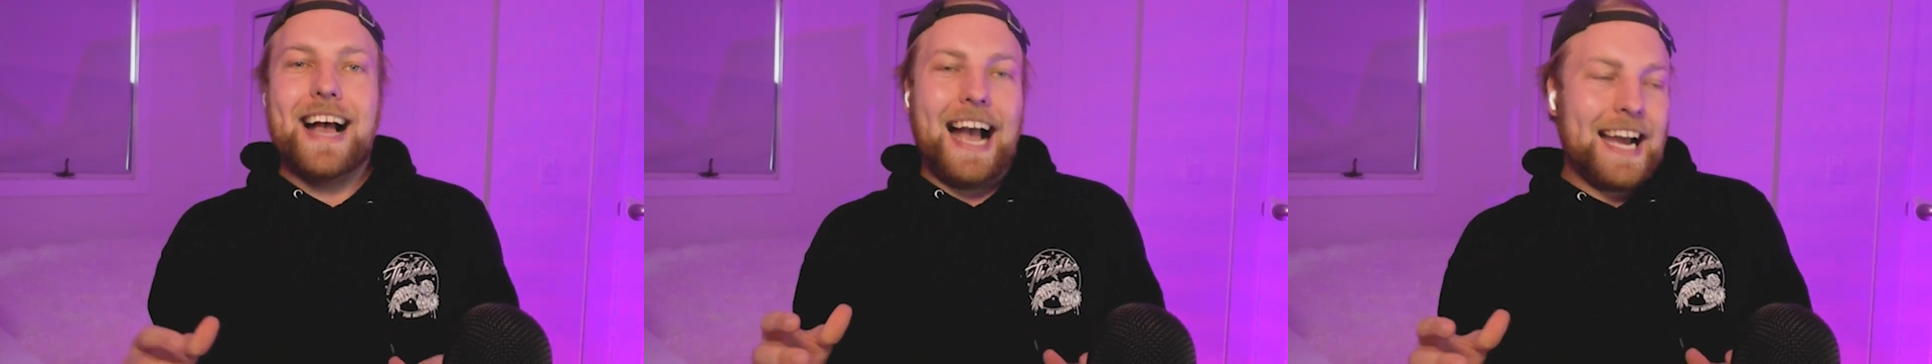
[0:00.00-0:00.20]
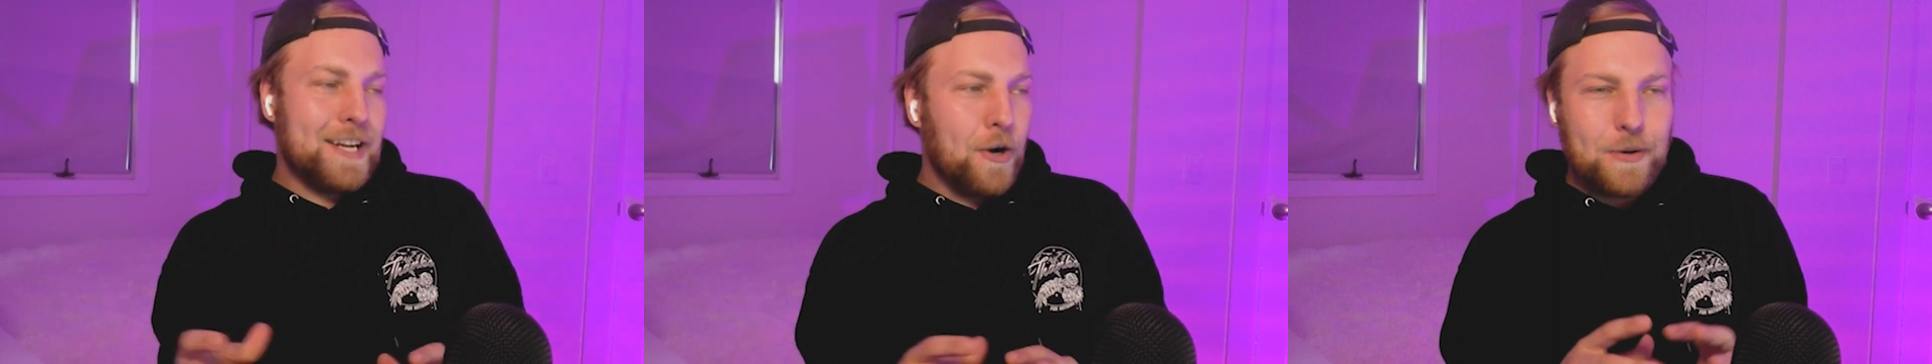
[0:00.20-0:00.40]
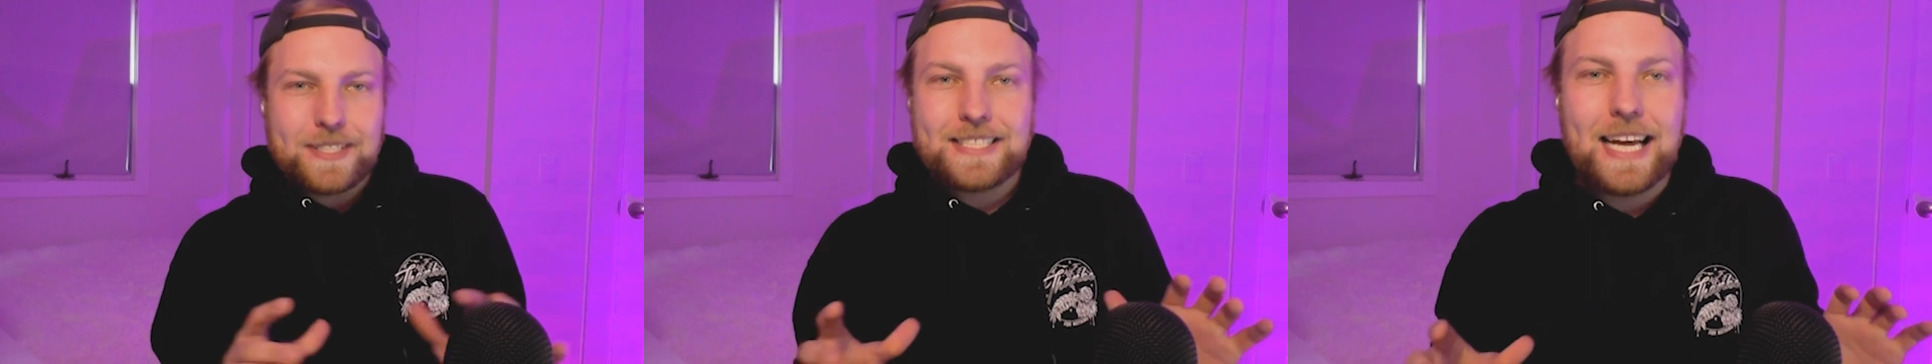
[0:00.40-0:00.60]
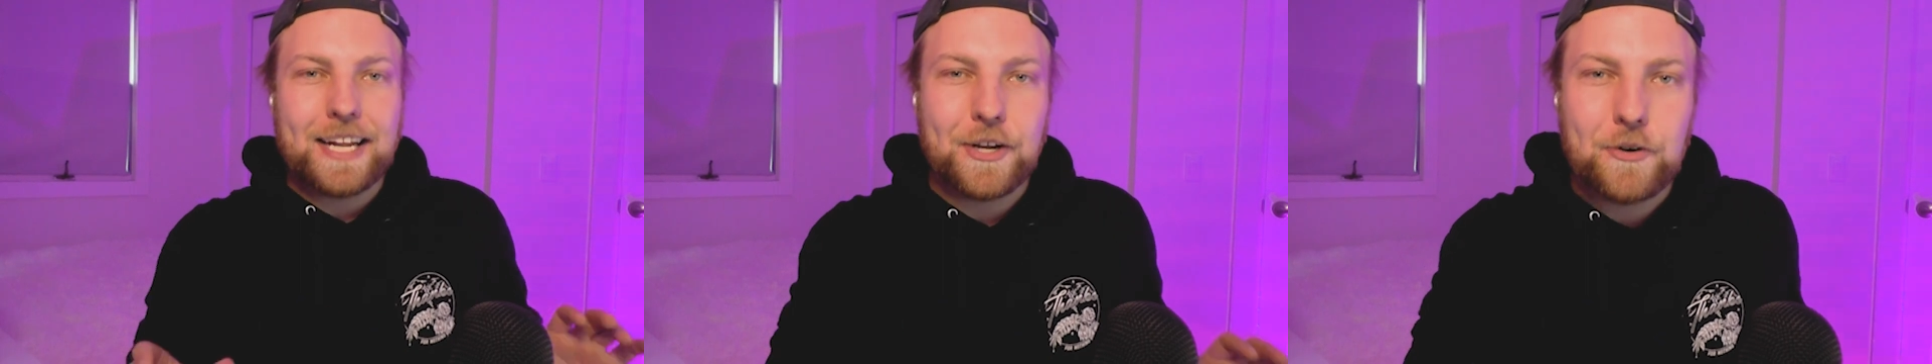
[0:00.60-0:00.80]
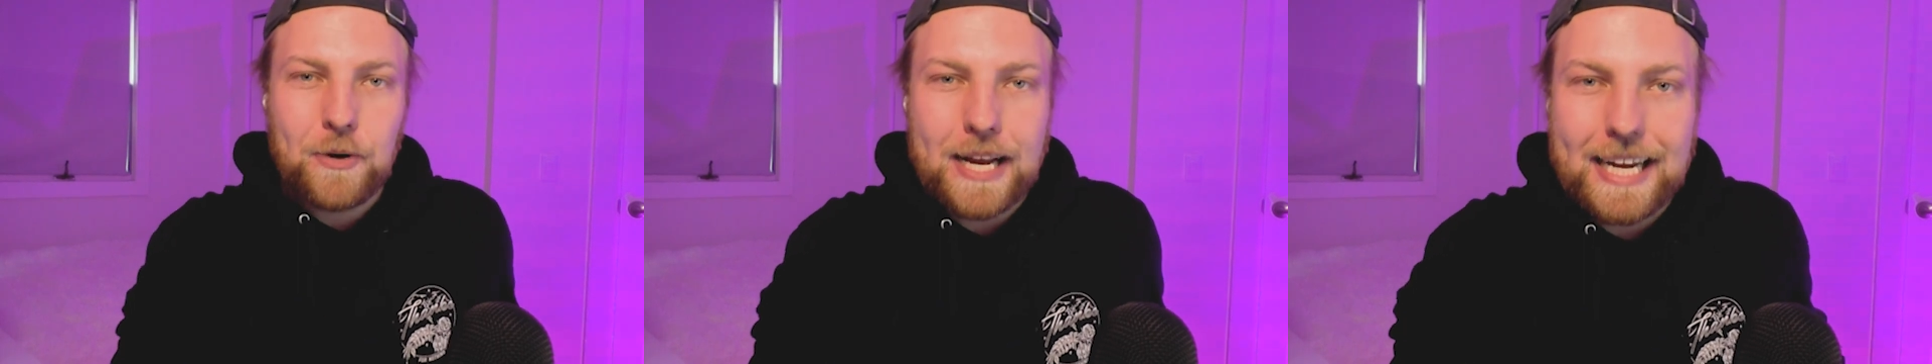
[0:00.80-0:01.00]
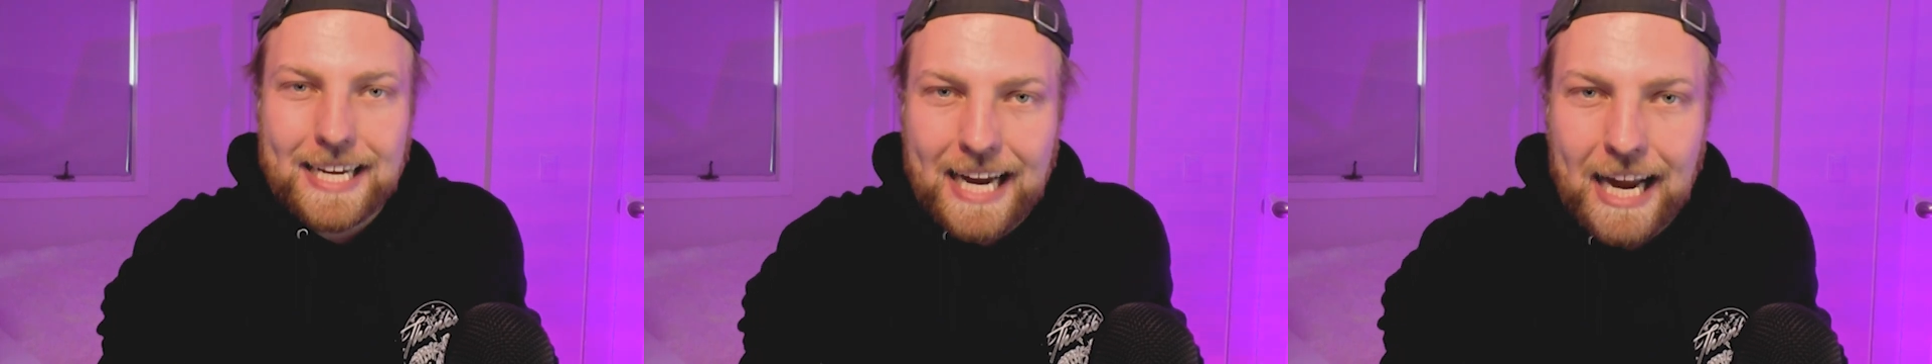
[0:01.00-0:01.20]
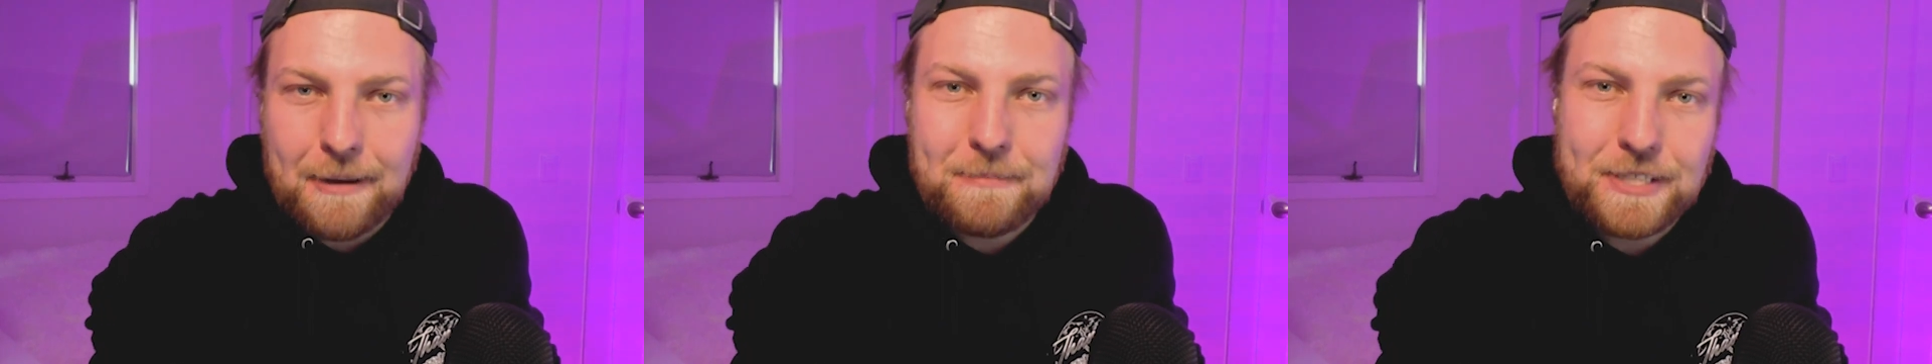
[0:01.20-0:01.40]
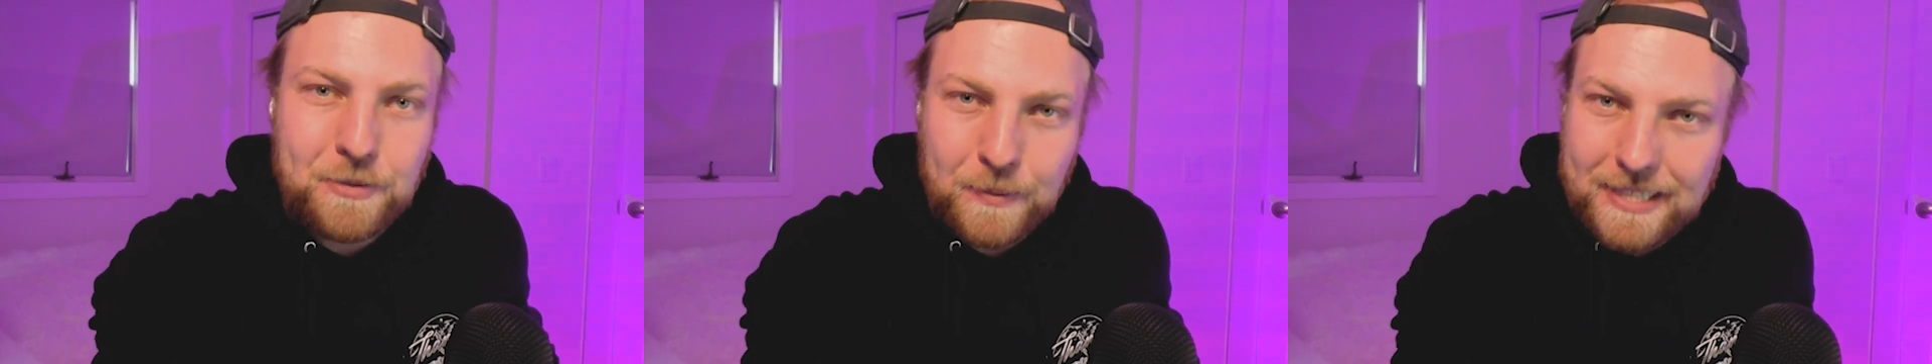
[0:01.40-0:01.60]
I know it's not a great game
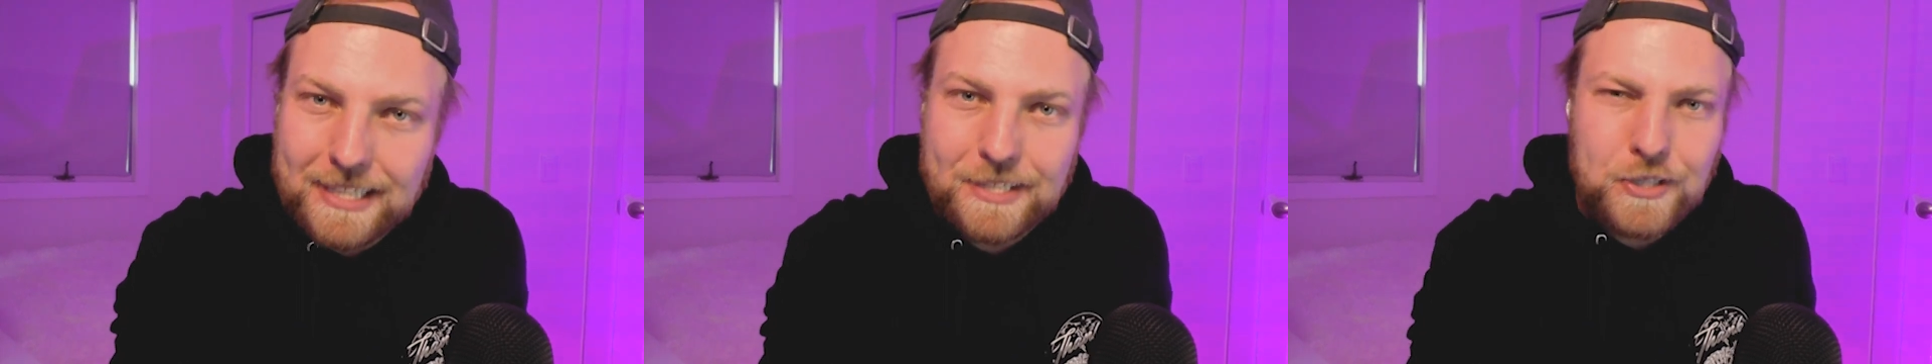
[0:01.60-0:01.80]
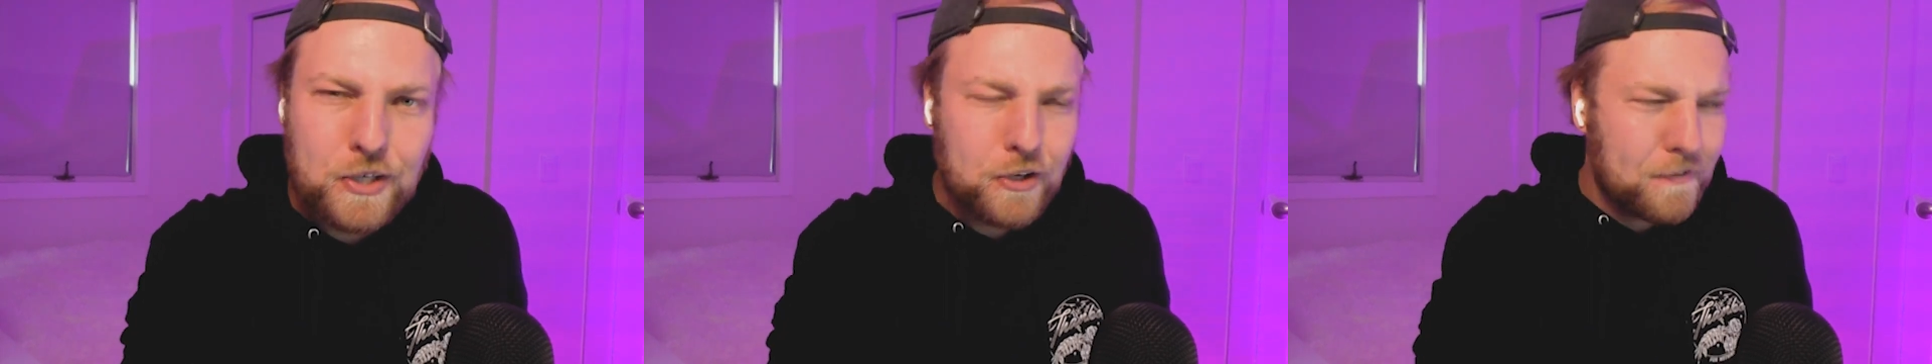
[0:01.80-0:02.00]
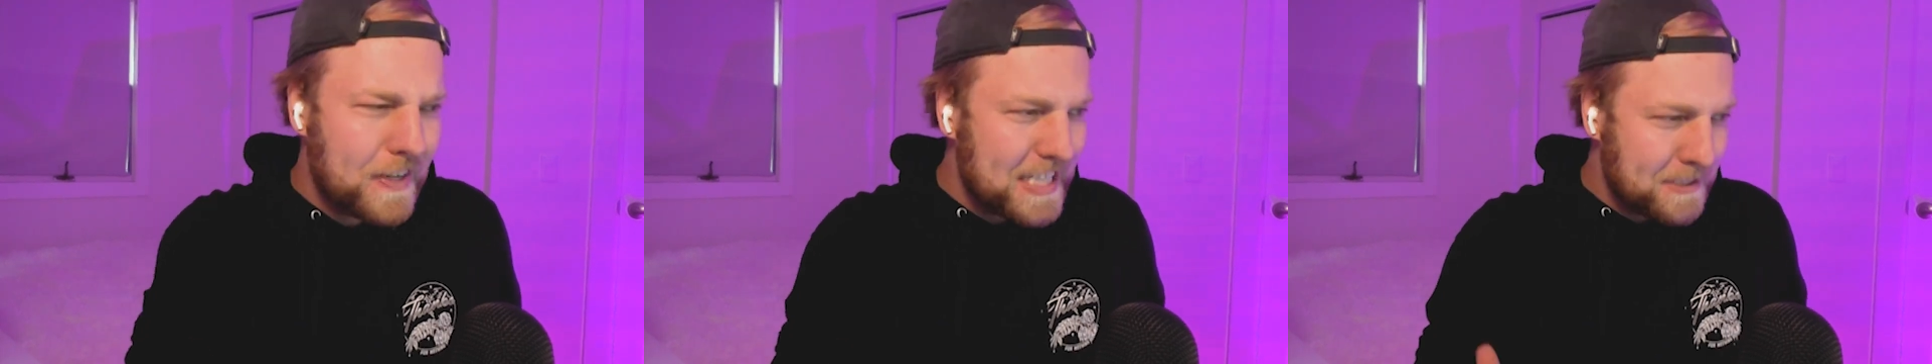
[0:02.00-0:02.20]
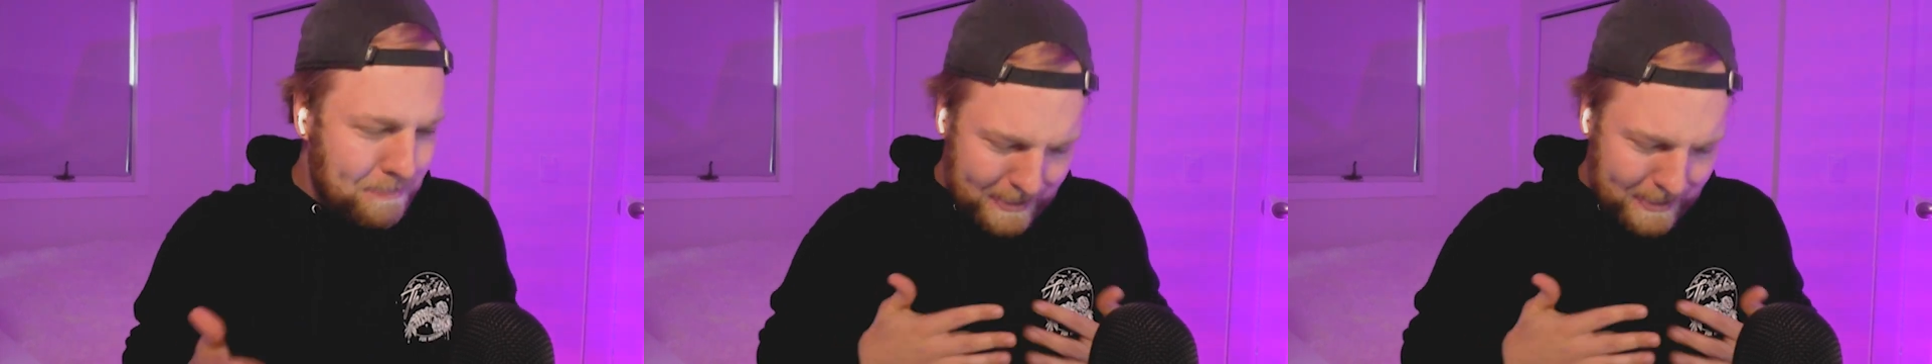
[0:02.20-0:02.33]
between the two of us,